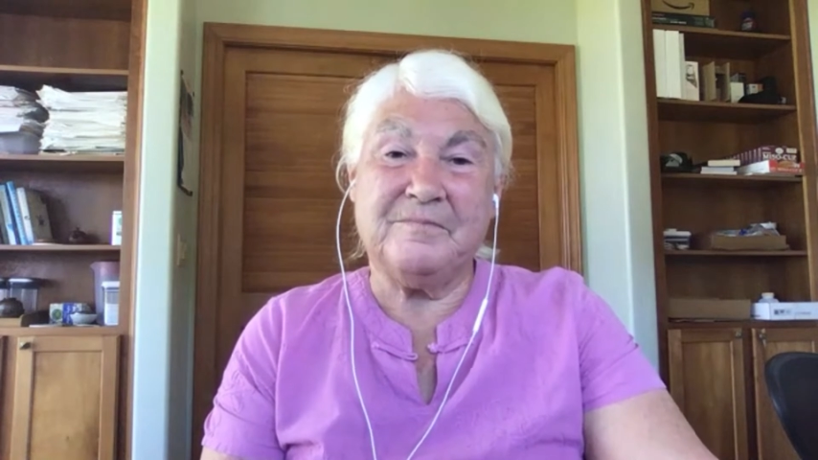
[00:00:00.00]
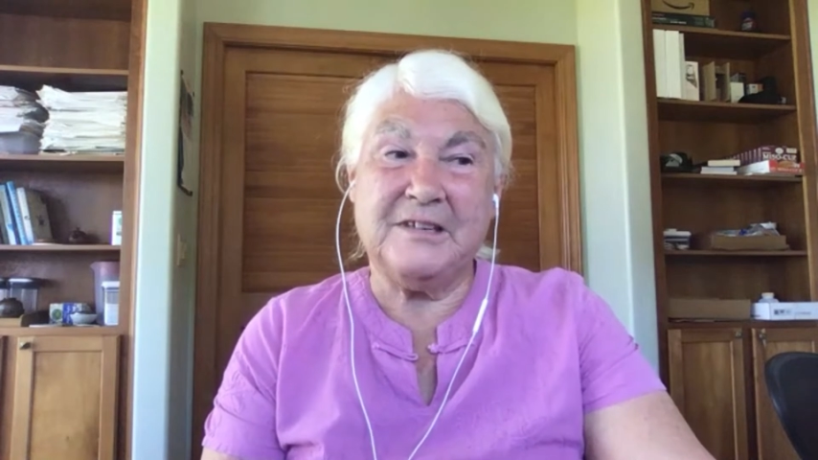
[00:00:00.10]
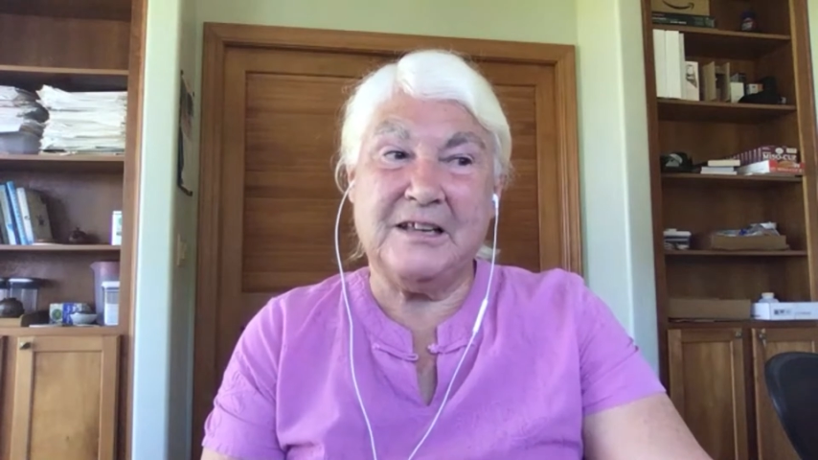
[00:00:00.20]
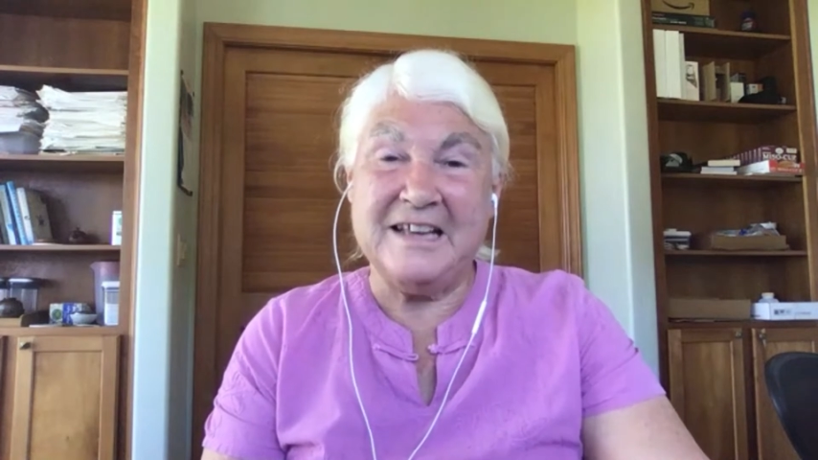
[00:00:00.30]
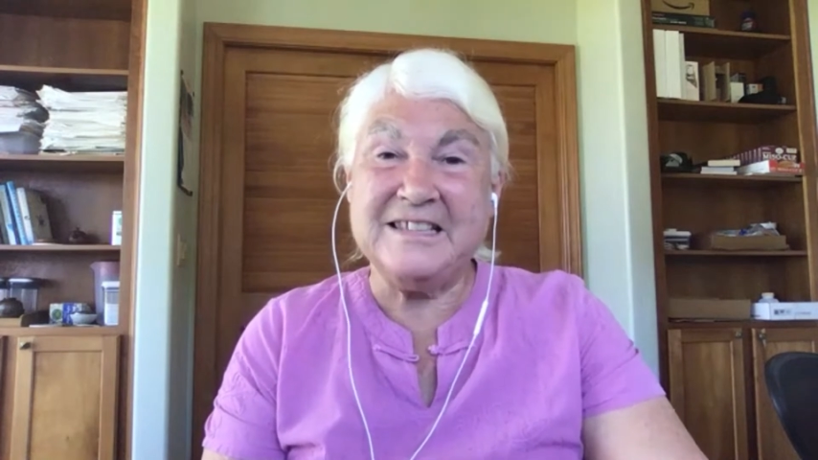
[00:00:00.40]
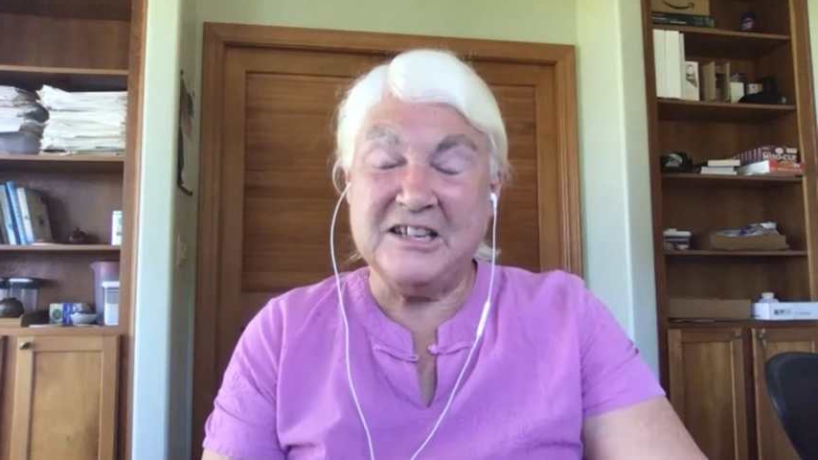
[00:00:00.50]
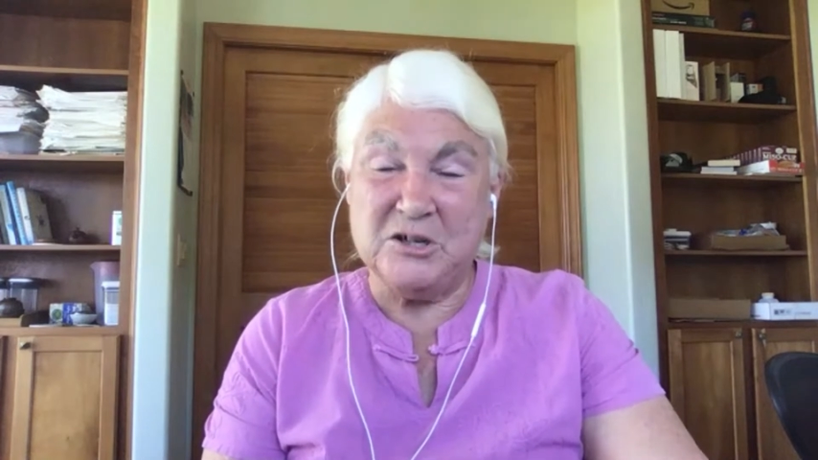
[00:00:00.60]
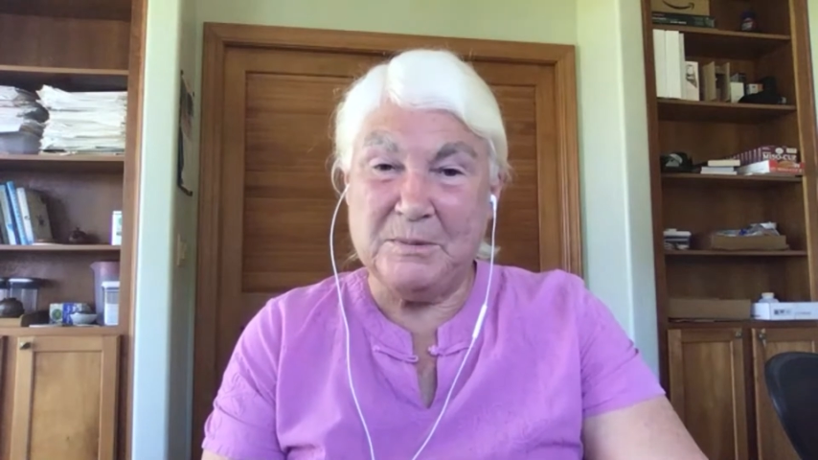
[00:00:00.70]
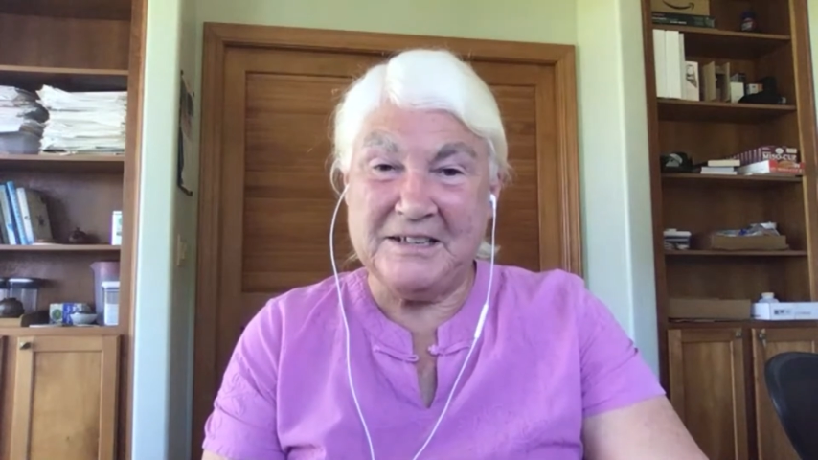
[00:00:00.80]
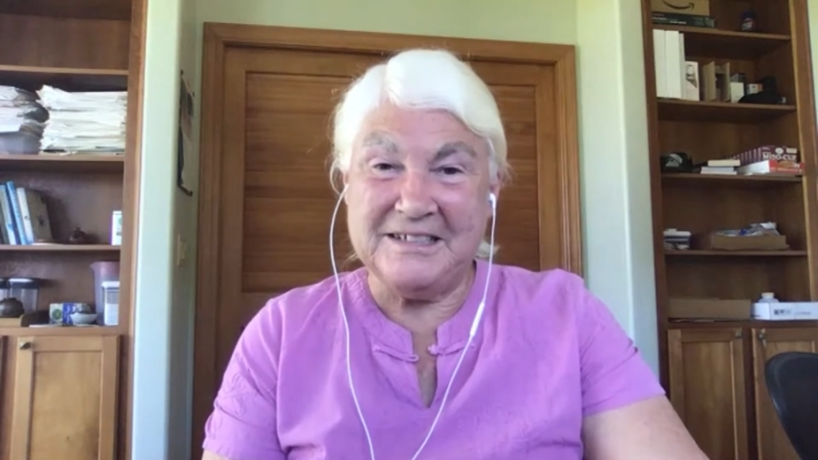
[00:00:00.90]
glycine
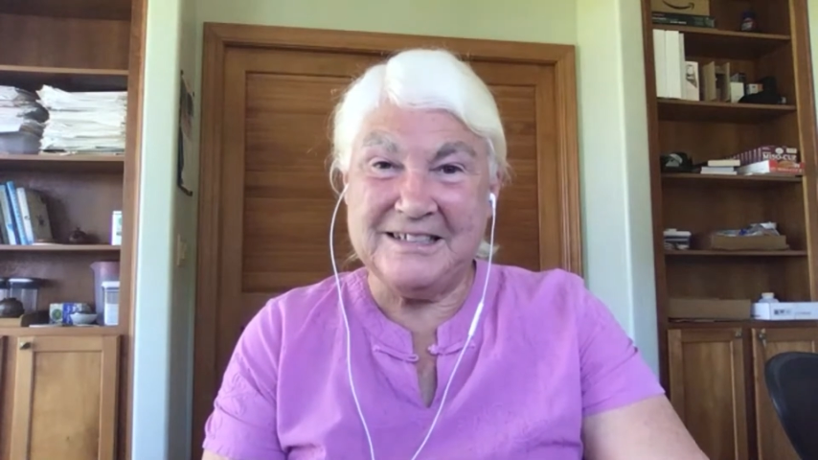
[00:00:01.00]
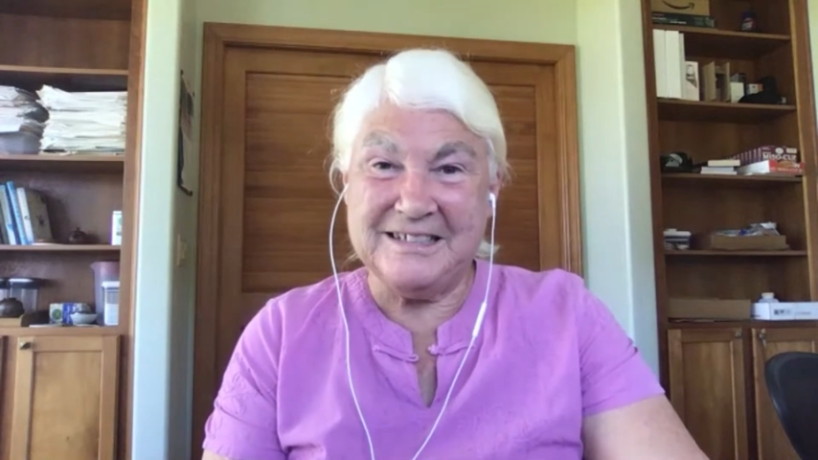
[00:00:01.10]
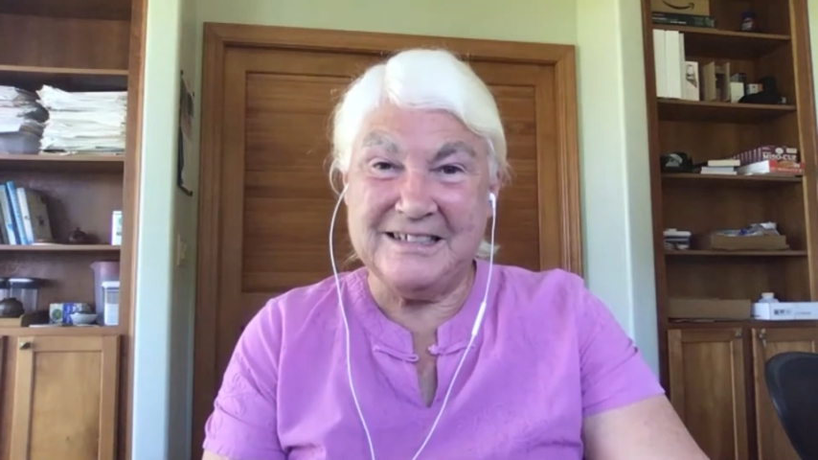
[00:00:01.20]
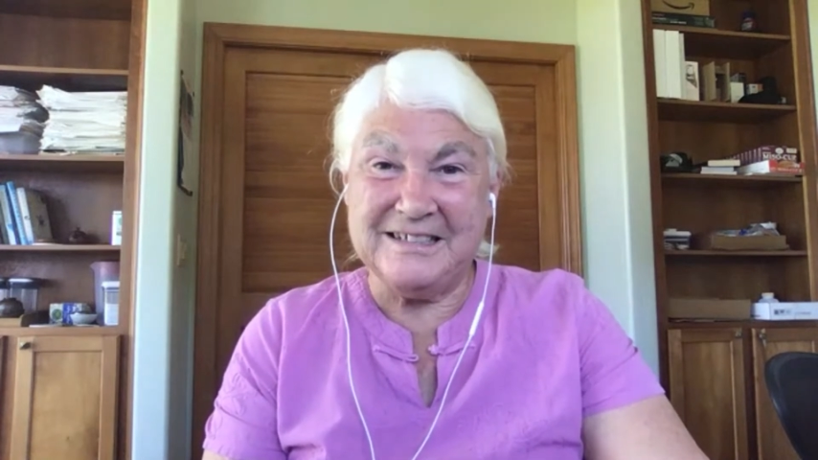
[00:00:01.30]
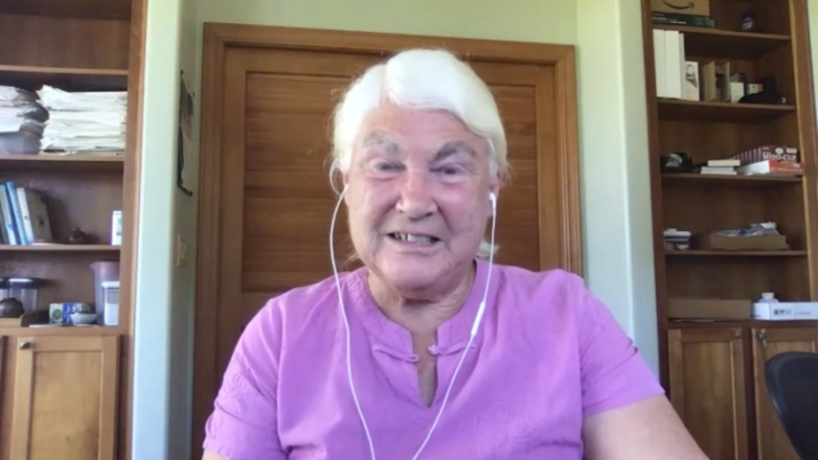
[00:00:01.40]
dependencies.